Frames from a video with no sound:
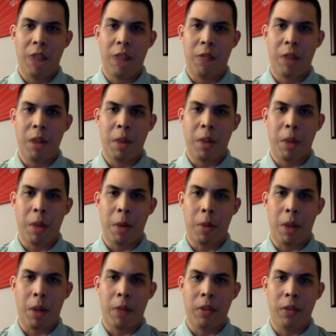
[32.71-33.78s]
and I've written about
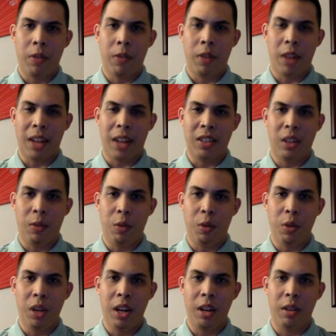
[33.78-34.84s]
Bible prophecy for the last
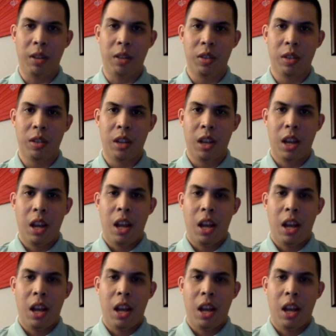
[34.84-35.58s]
several years.